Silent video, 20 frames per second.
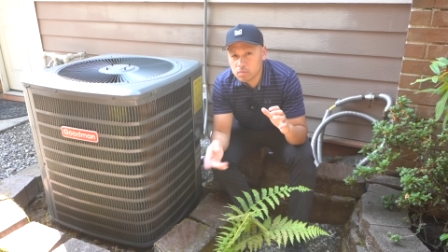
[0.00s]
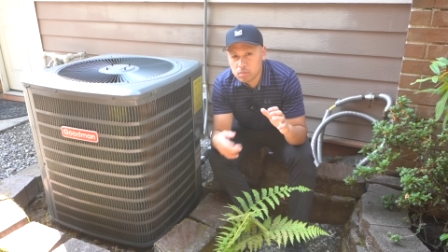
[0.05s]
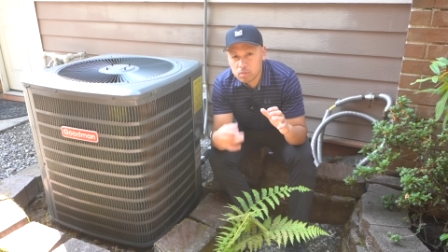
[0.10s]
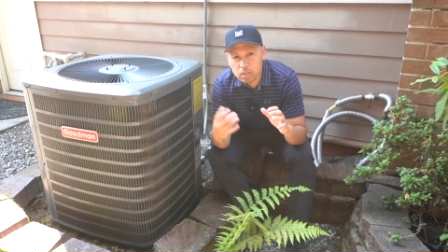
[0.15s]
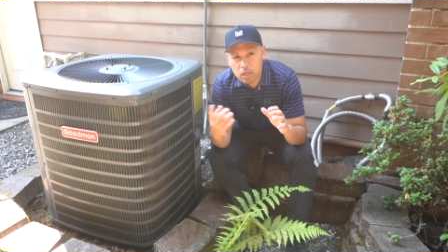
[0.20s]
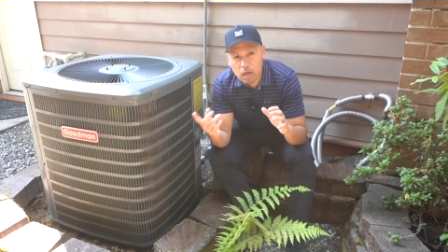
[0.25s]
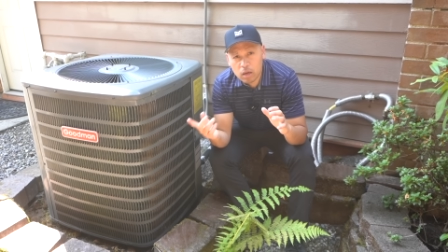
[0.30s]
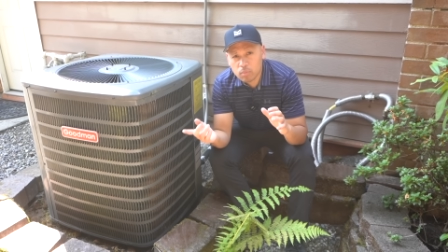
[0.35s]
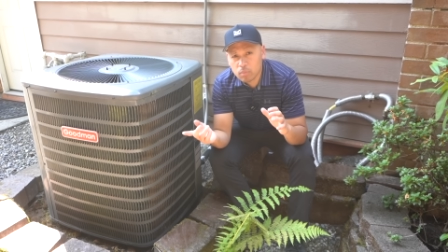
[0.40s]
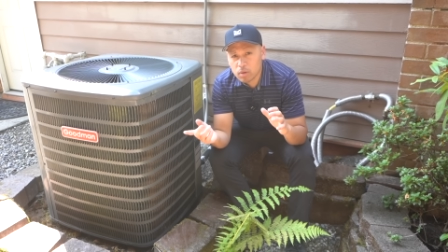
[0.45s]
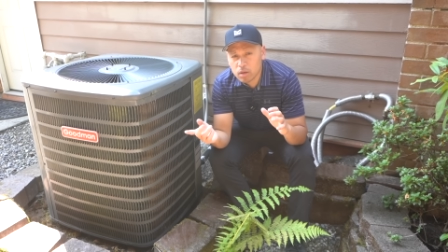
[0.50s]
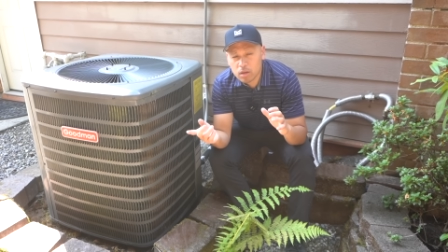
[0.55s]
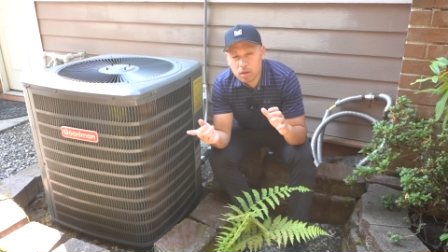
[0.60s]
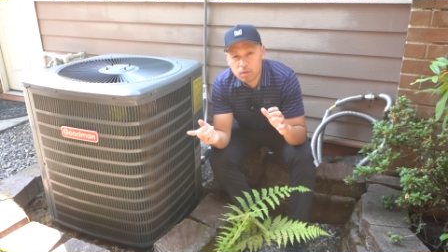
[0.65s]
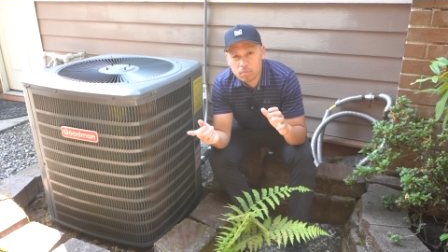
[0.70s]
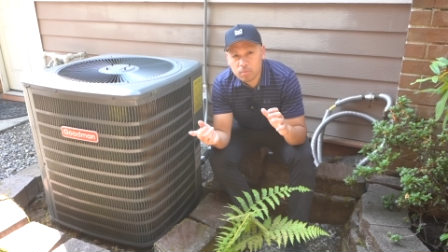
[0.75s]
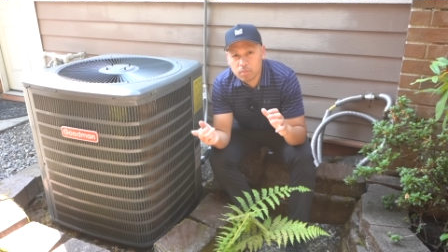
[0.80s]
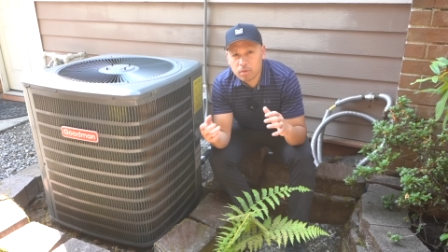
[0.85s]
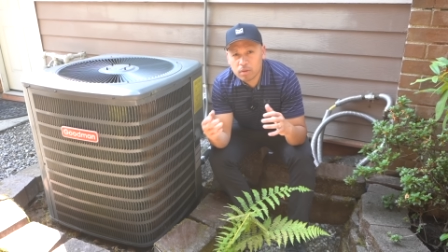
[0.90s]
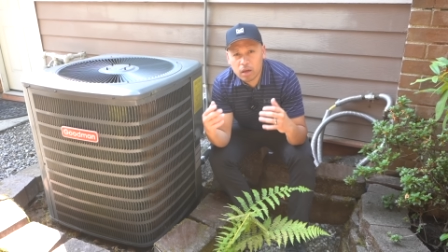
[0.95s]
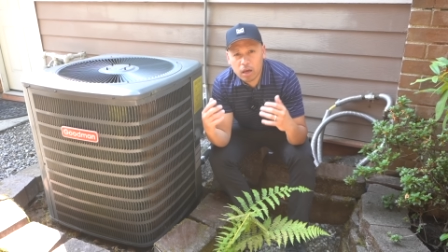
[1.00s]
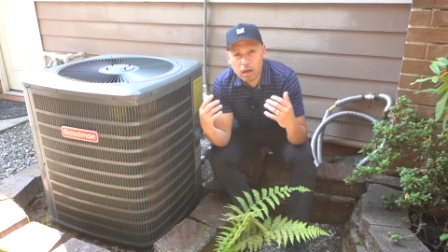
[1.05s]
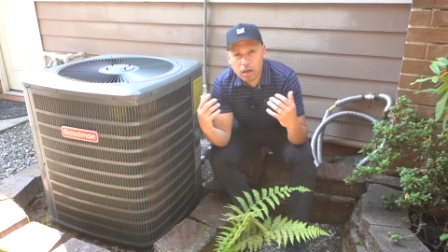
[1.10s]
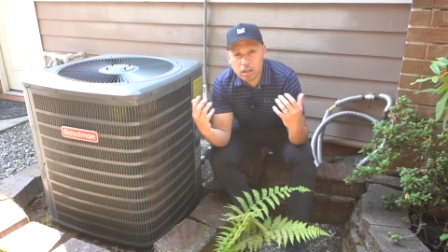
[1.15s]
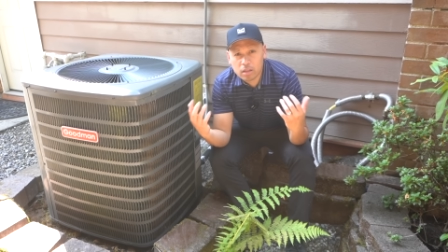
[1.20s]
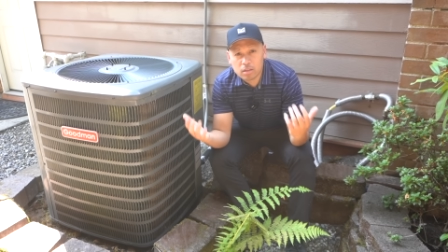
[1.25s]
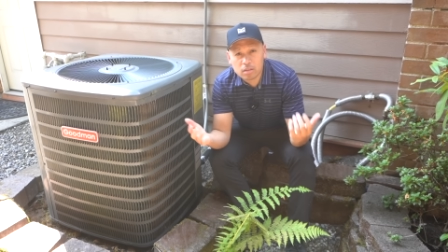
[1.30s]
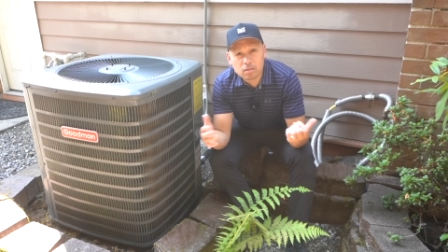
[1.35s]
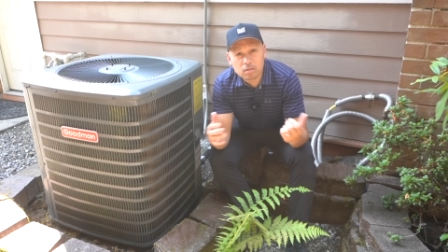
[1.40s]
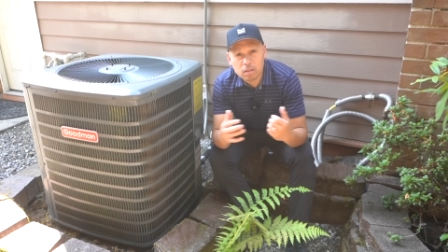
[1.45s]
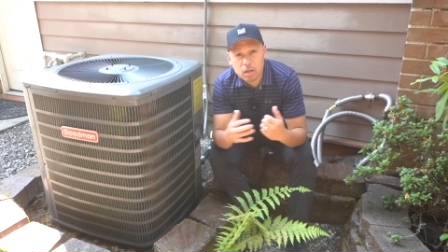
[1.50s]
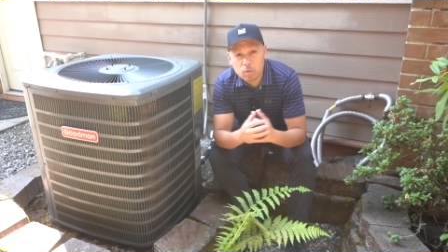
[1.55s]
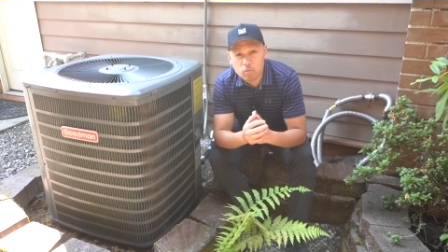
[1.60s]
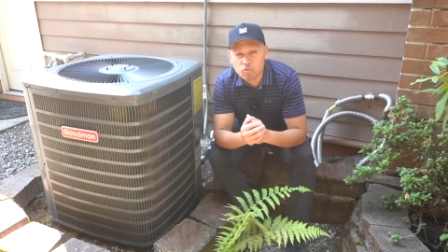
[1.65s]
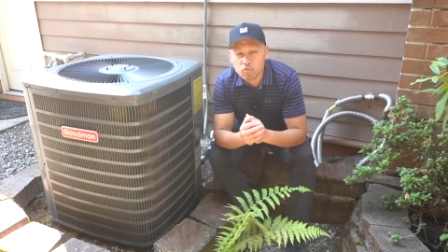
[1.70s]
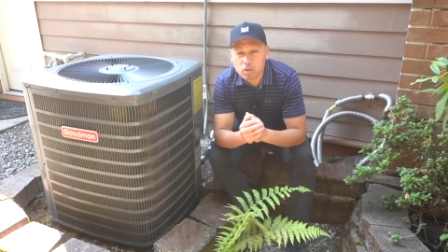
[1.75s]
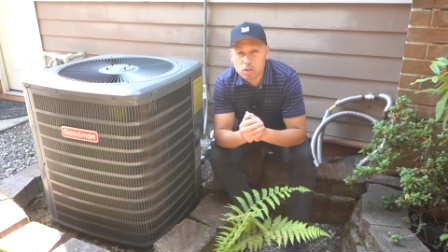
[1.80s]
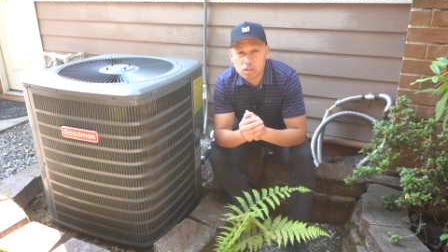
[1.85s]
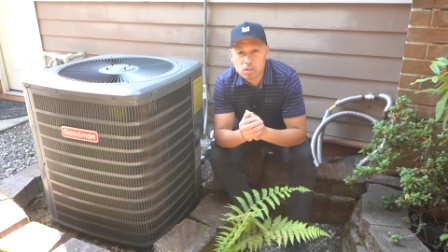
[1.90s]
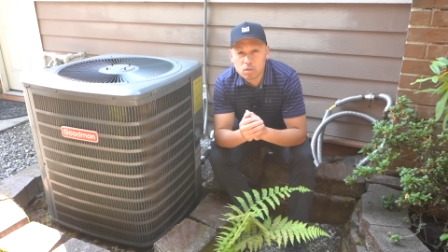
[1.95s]
tape it up and that
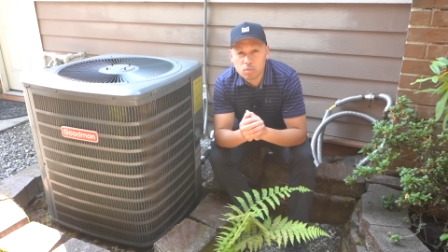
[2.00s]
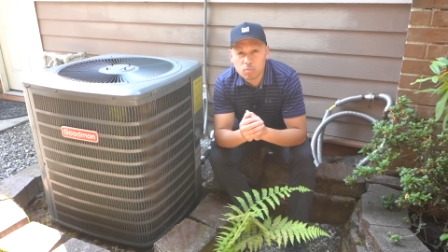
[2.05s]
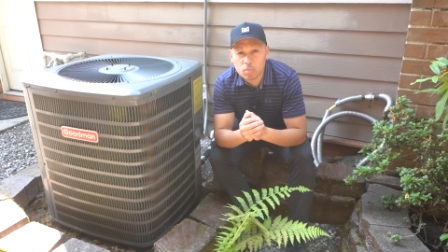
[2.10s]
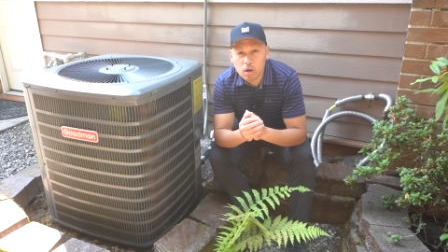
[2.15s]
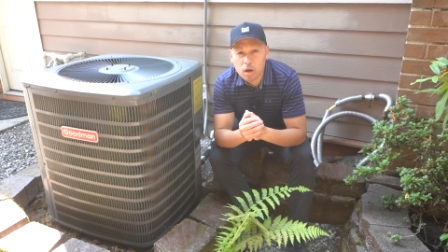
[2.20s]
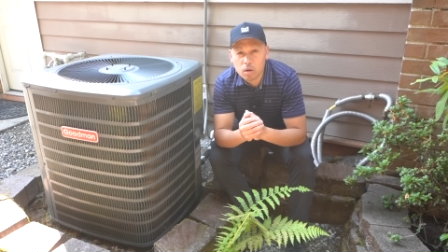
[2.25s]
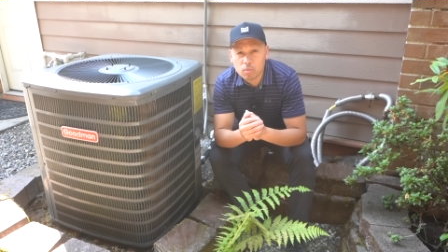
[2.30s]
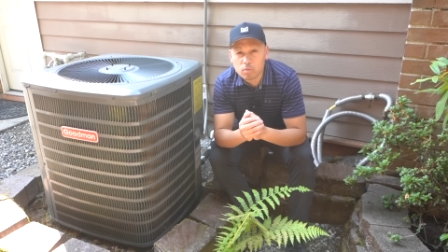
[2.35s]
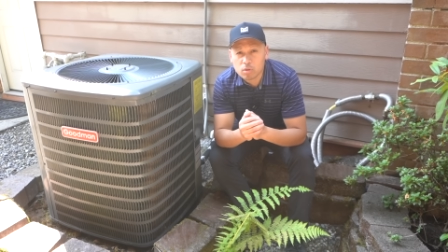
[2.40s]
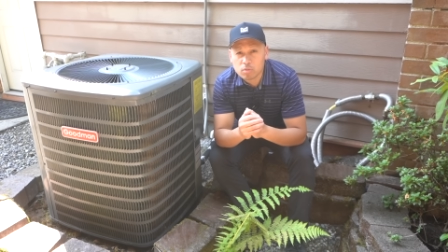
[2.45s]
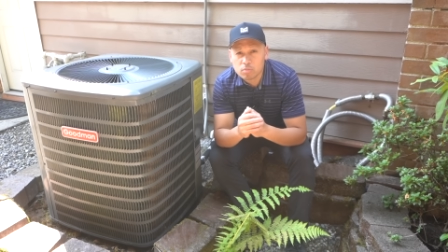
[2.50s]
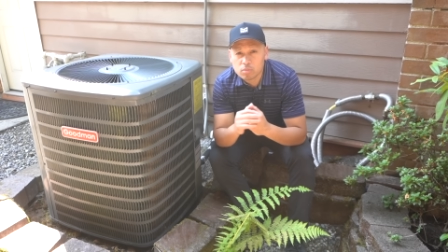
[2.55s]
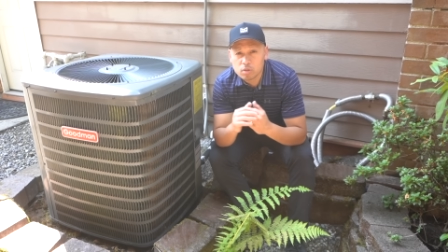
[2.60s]
fixed the problem.